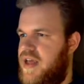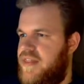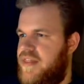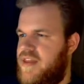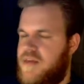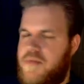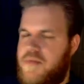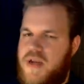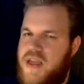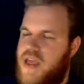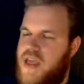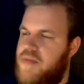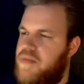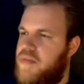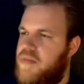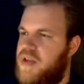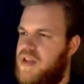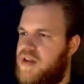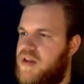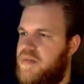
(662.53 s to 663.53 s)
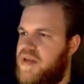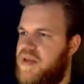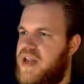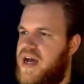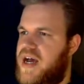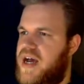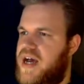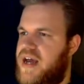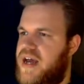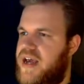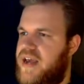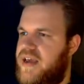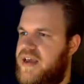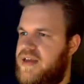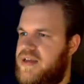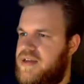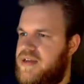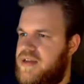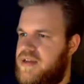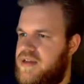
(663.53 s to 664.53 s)
I think I'm going to keep them a little bit
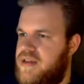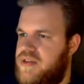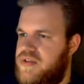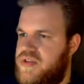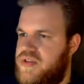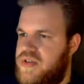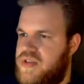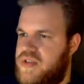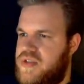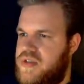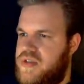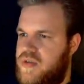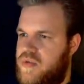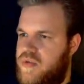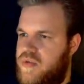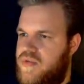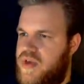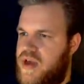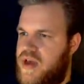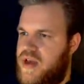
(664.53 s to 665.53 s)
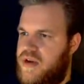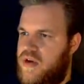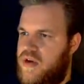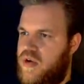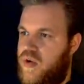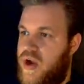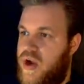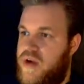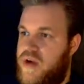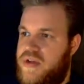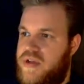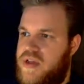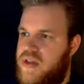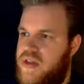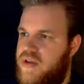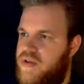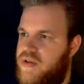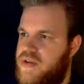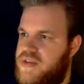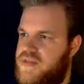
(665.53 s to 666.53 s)
high, just so that we've got ground
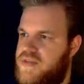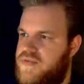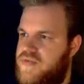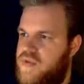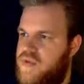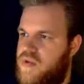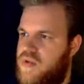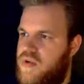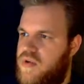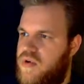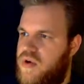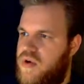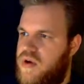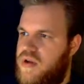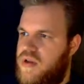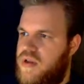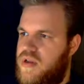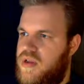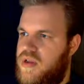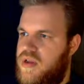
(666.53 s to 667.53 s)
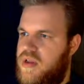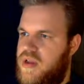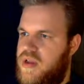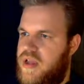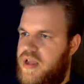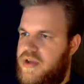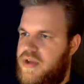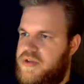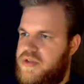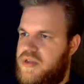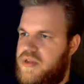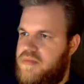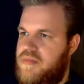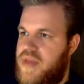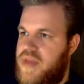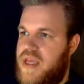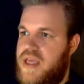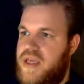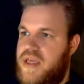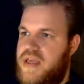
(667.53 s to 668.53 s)
clearance for actually
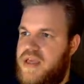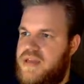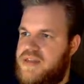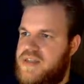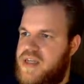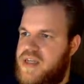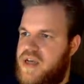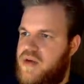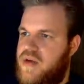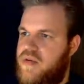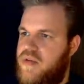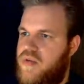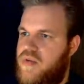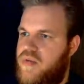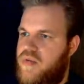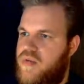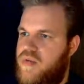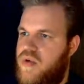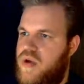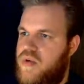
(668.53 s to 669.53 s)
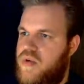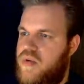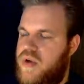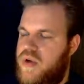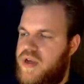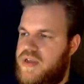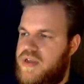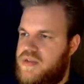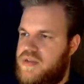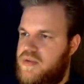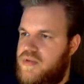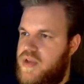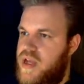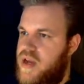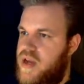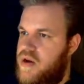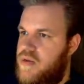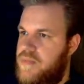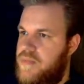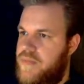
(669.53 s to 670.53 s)
making it down the runway. So
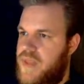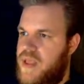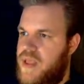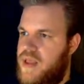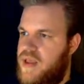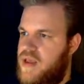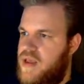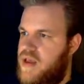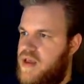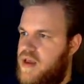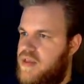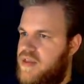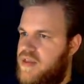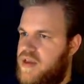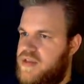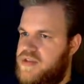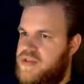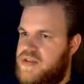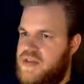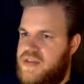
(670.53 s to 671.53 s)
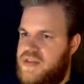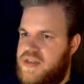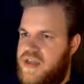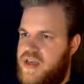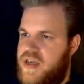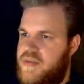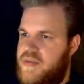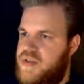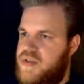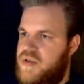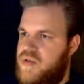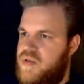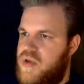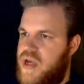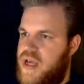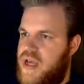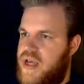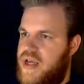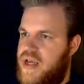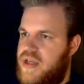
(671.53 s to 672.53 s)
now, I think it's just time to
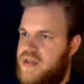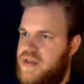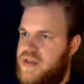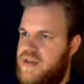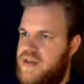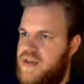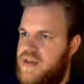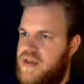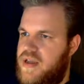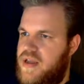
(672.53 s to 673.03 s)
add,